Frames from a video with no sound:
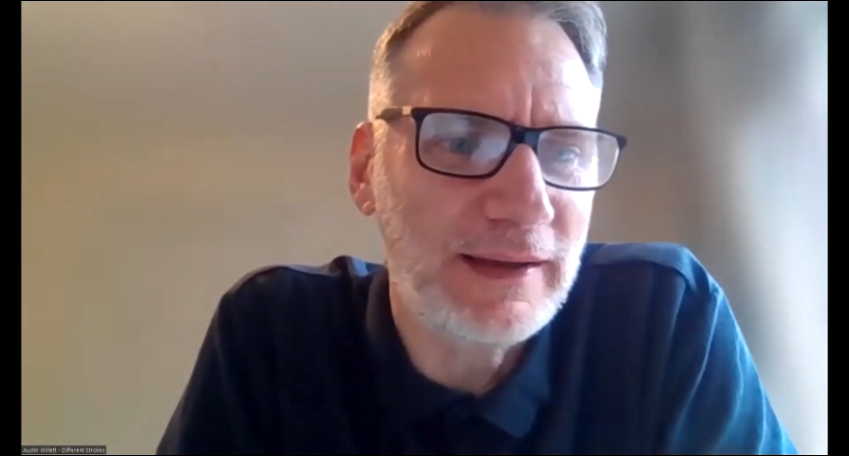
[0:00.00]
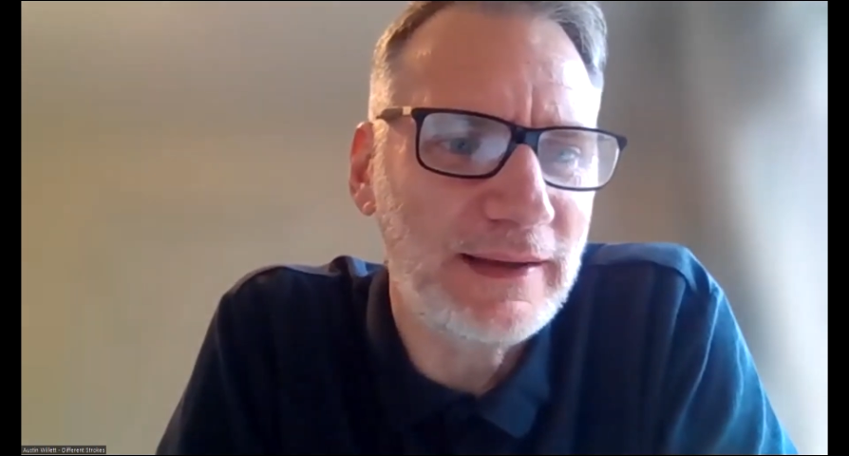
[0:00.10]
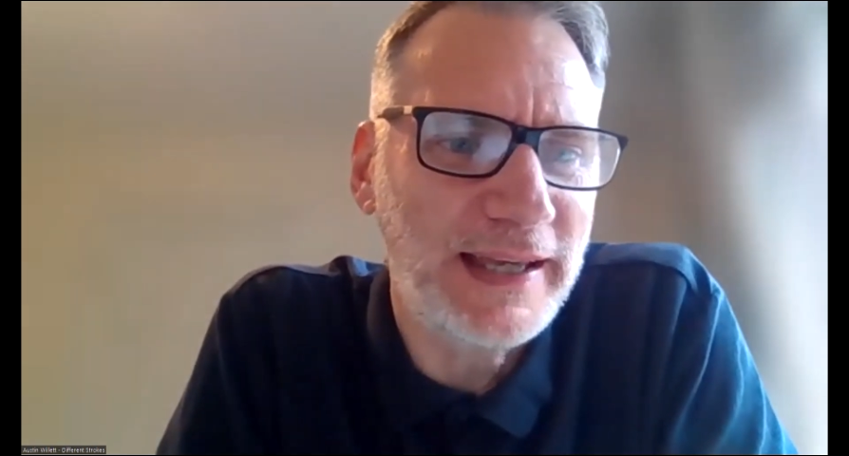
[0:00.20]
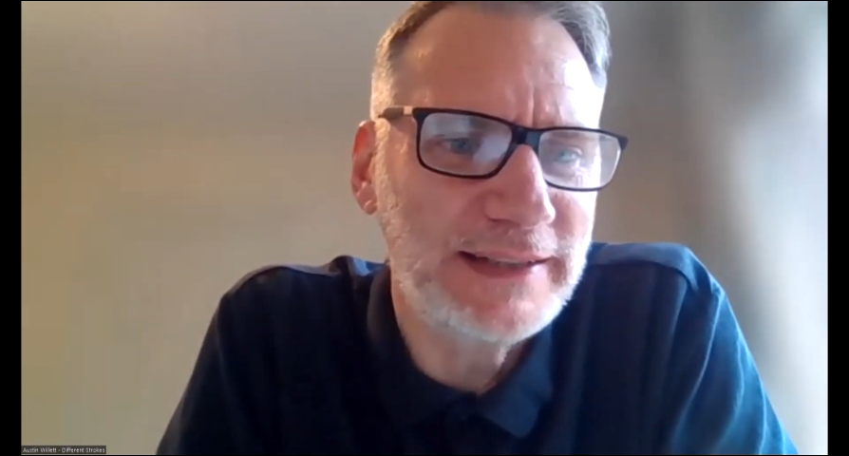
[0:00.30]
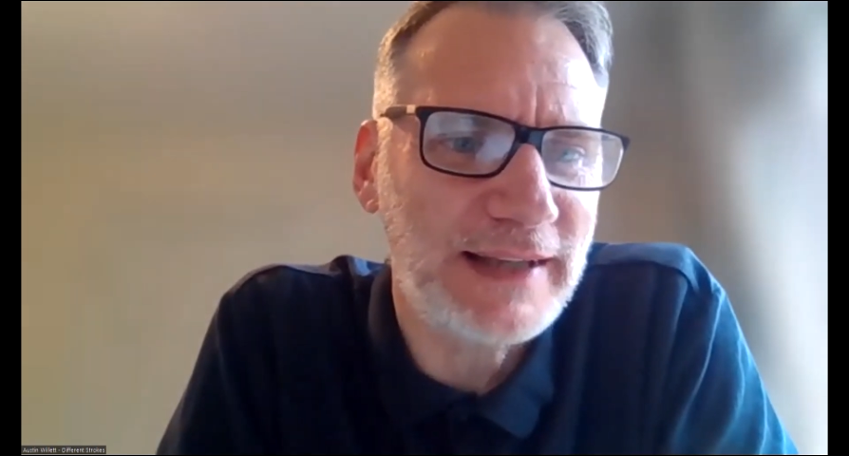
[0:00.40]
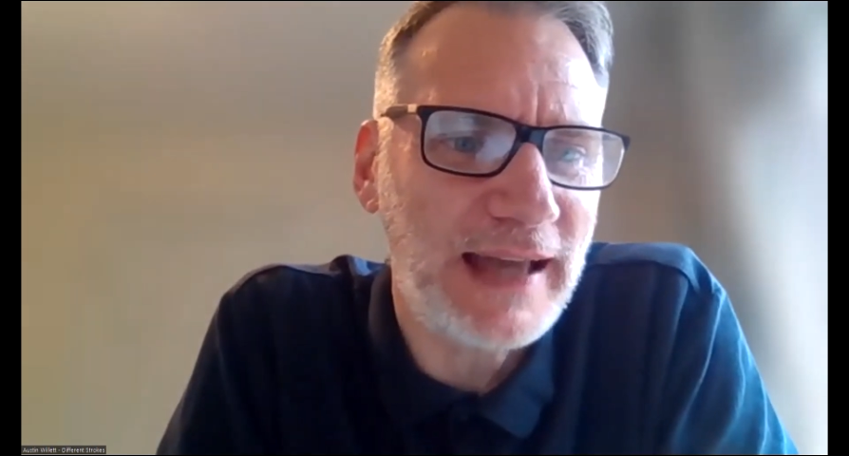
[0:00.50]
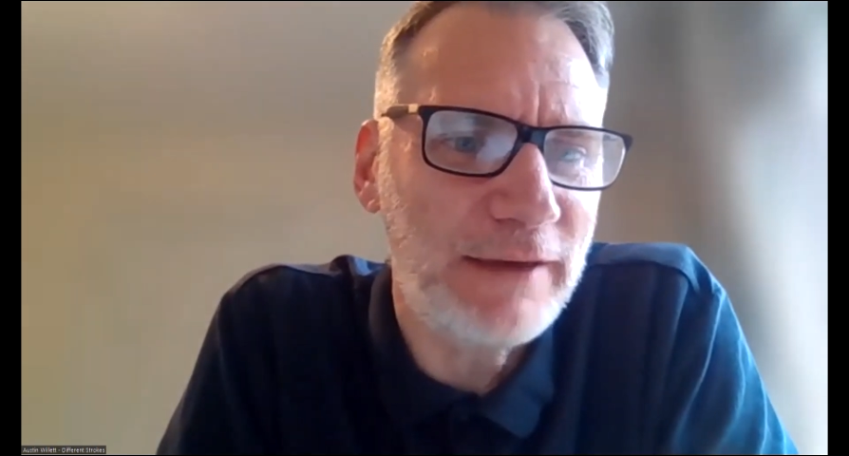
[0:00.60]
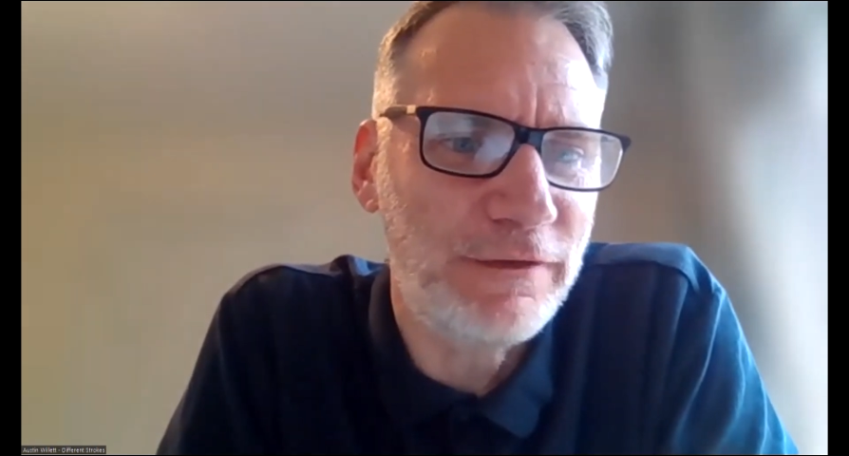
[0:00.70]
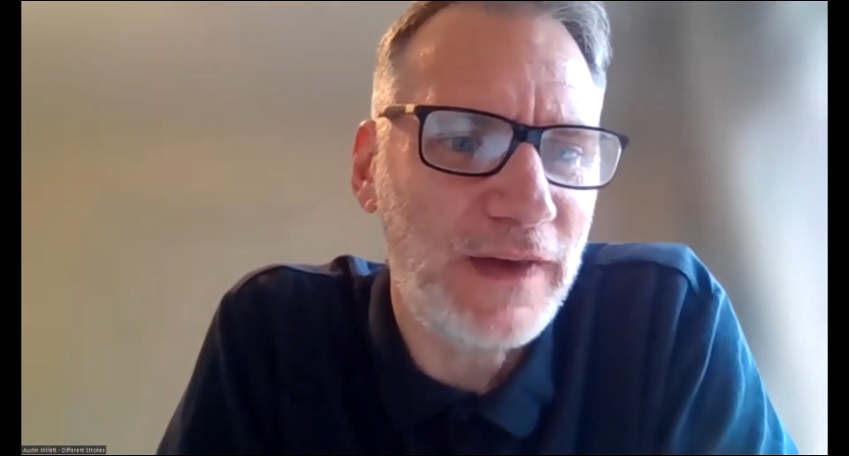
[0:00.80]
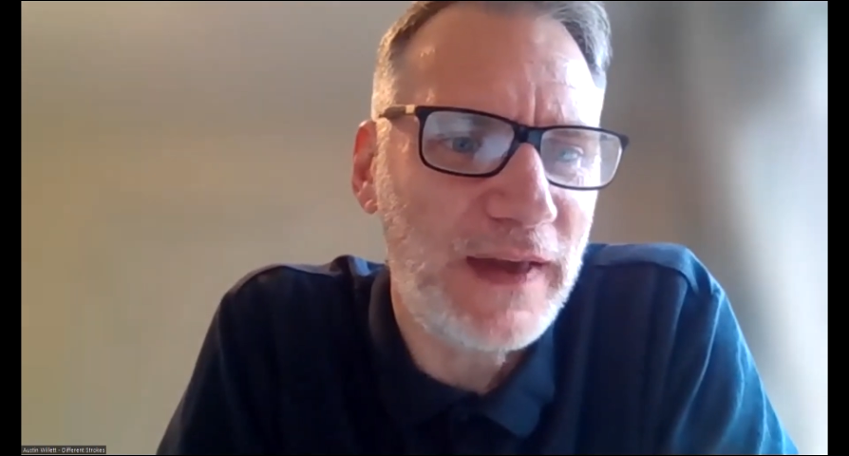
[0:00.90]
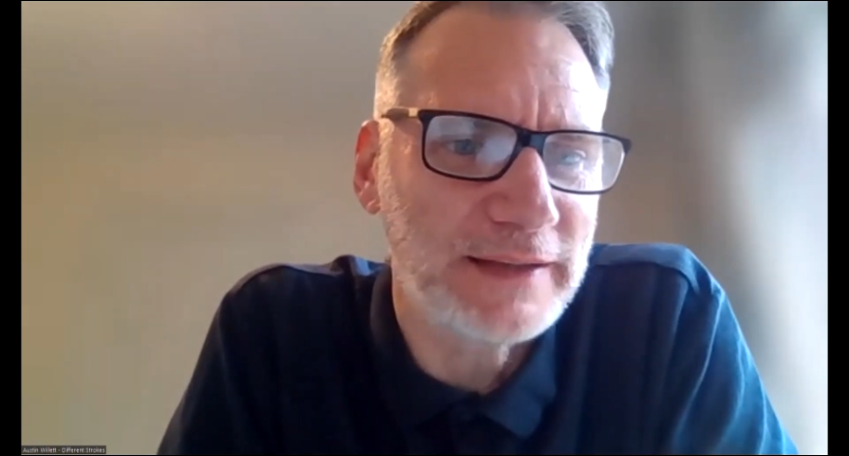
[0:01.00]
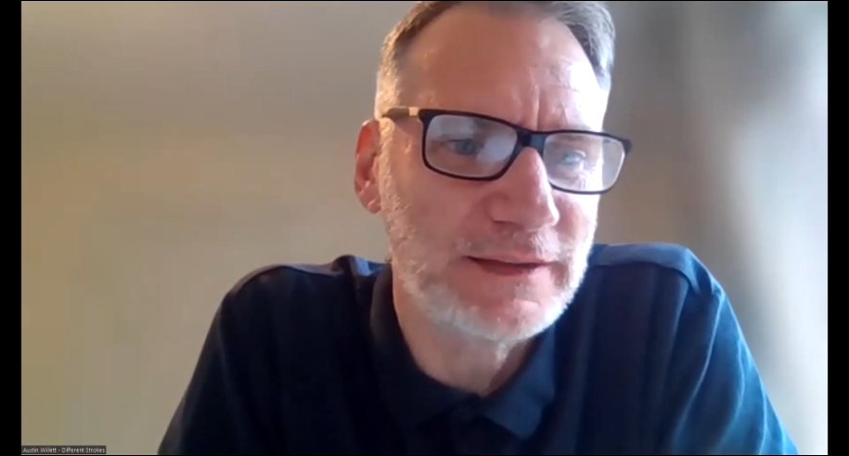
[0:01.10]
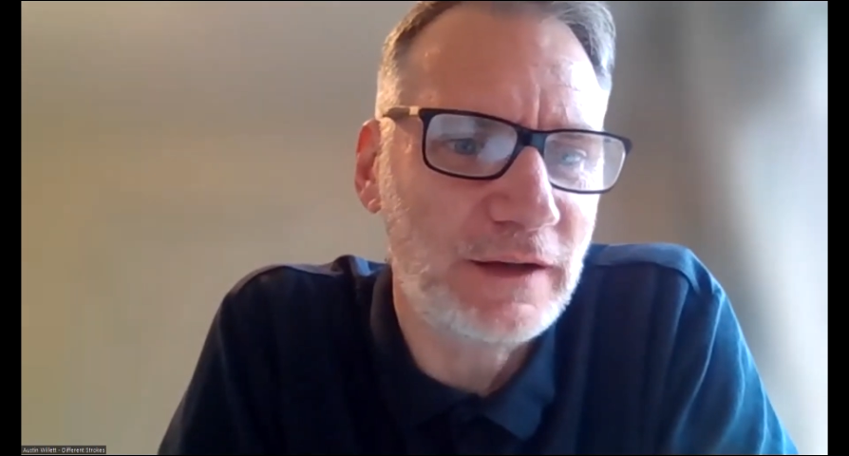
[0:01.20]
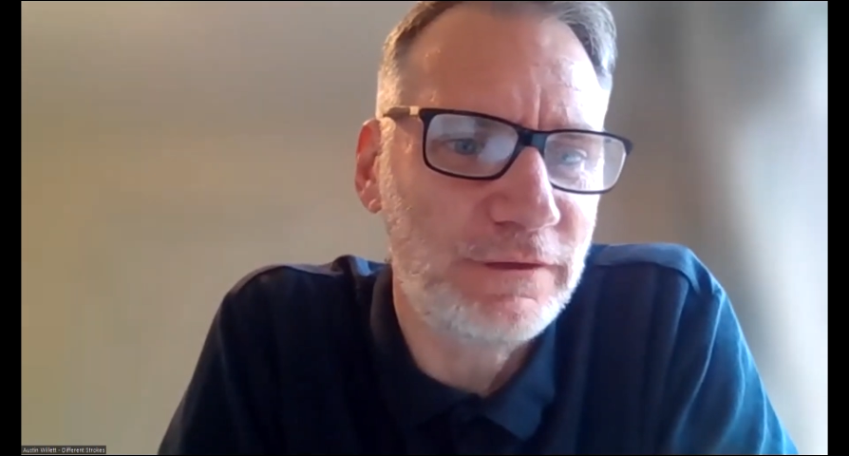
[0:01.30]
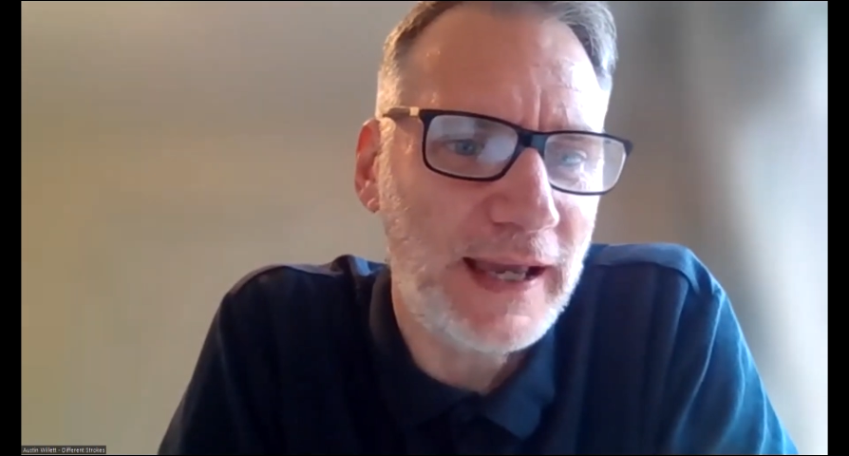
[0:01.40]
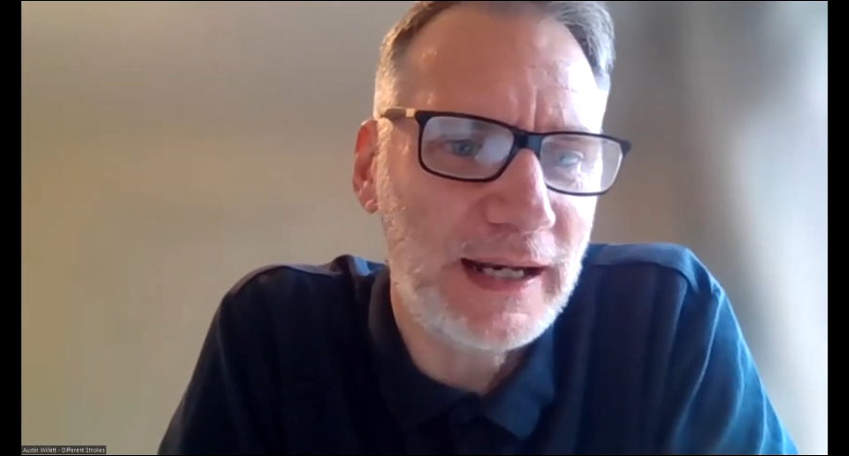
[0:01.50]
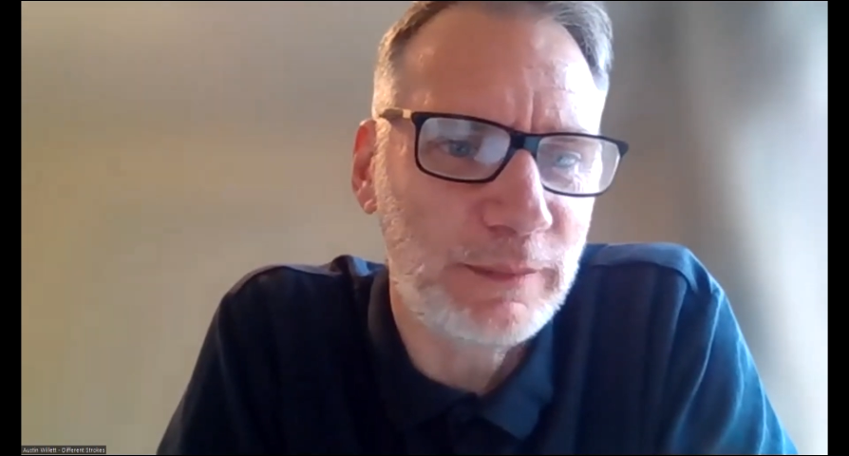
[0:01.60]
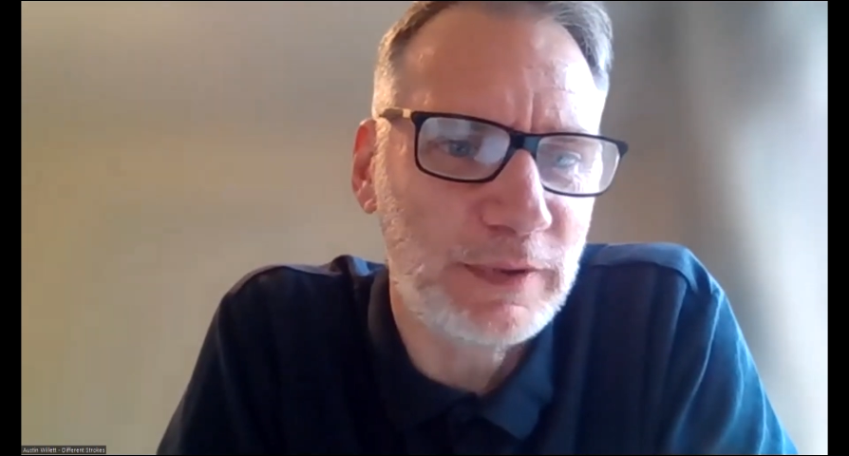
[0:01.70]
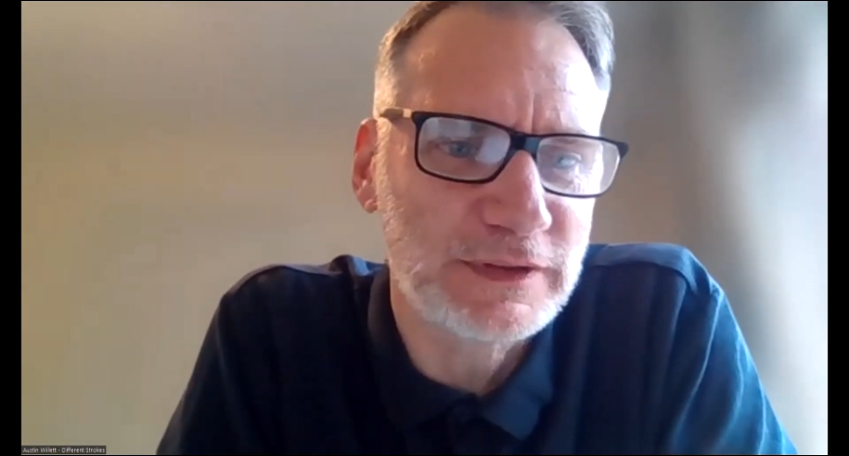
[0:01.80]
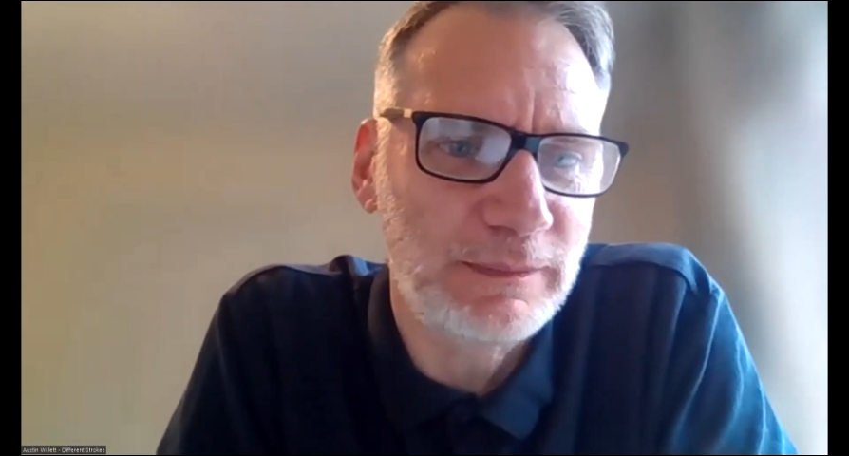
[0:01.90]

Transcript: Is FES available to